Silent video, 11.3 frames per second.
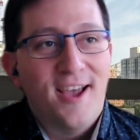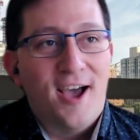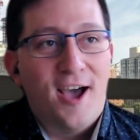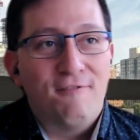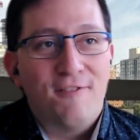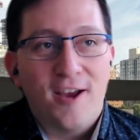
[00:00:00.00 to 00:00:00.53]

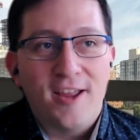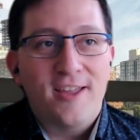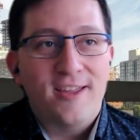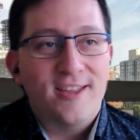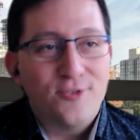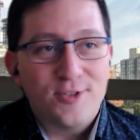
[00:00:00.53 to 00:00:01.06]
a very
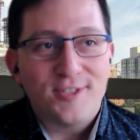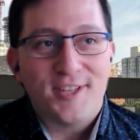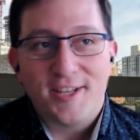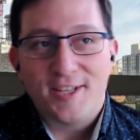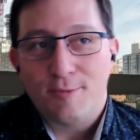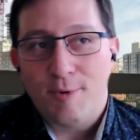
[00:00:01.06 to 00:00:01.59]
interesting
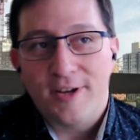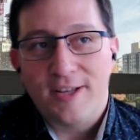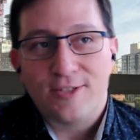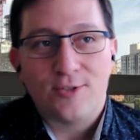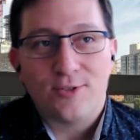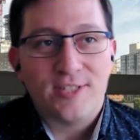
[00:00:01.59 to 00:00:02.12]

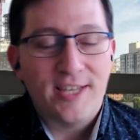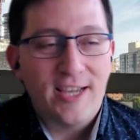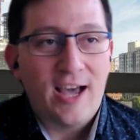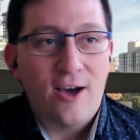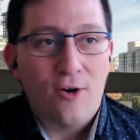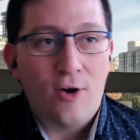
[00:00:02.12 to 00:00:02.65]
experience to see
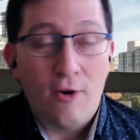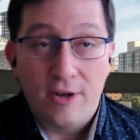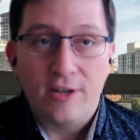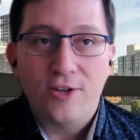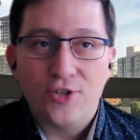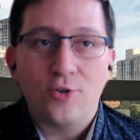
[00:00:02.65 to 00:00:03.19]
how our
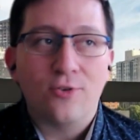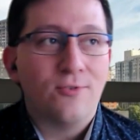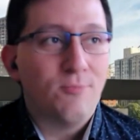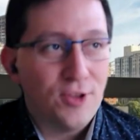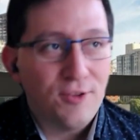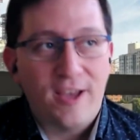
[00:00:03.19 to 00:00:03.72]
initial
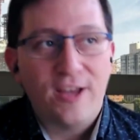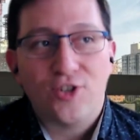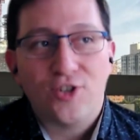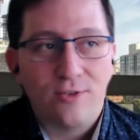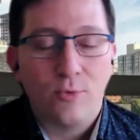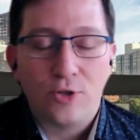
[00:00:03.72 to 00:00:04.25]

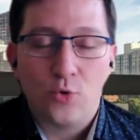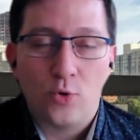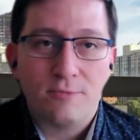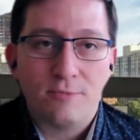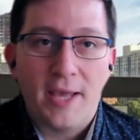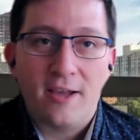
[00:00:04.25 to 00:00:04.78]
motivation, which
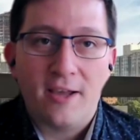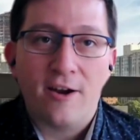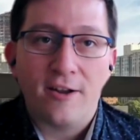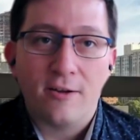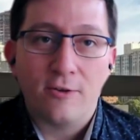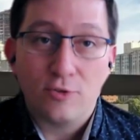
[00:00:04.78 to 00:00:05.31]
was making
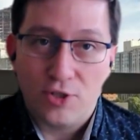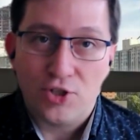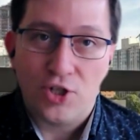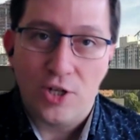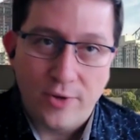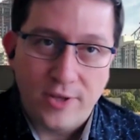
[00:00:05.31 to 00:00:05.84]
articles
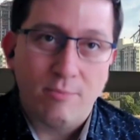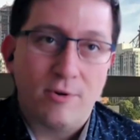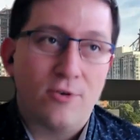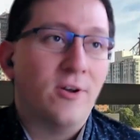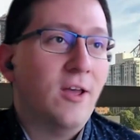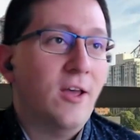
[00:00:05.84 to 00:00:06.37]
machine
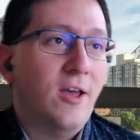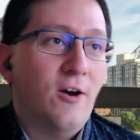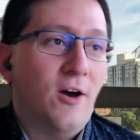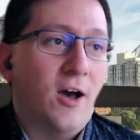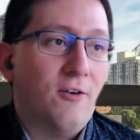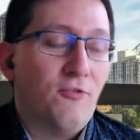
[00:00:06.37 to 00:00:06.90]
readable,
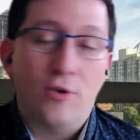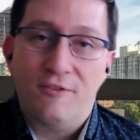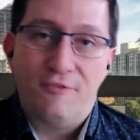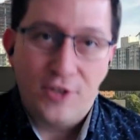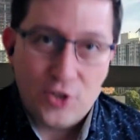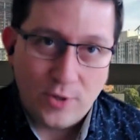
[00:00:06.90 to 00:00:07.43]
for
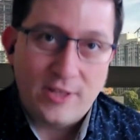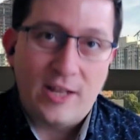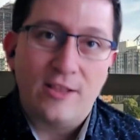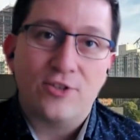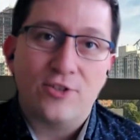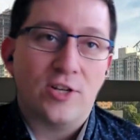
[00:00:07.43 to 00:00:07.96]
artificial
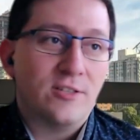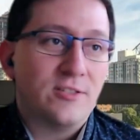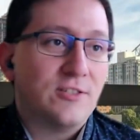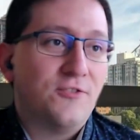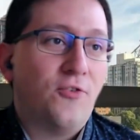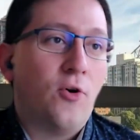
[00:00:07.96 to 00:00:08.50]

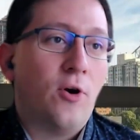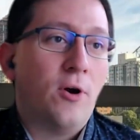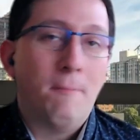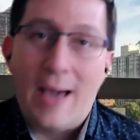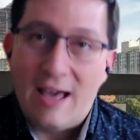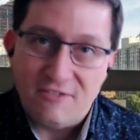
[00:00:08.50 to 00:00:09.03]
intelligence, for
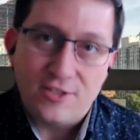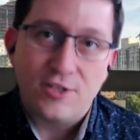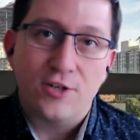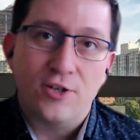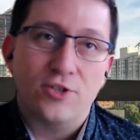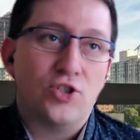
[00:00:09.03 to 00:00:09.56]
math
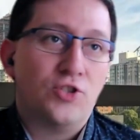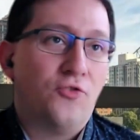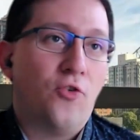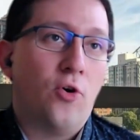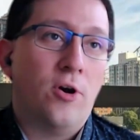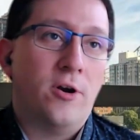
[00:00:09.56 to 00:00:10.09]
search,
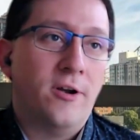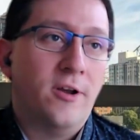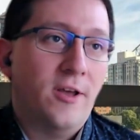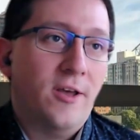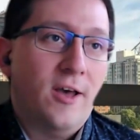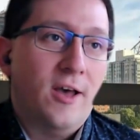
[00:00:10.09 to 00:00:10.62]
for
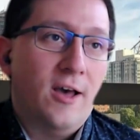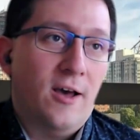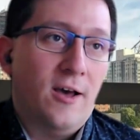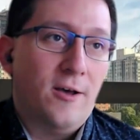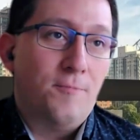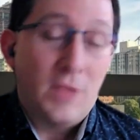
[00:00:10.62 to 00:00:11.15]

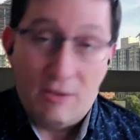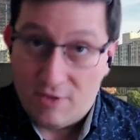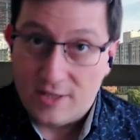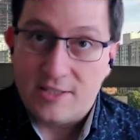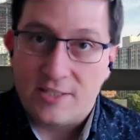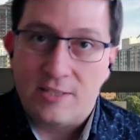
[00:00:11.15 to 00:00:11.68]
even
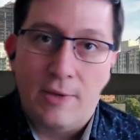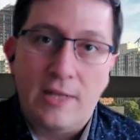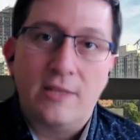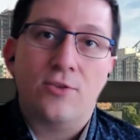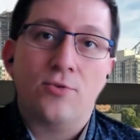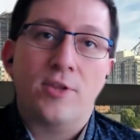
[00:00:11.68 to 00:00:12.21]

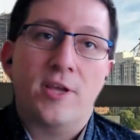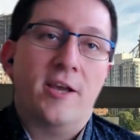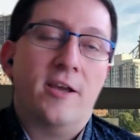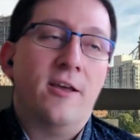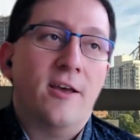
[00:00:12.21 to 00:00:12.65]
accessibility today,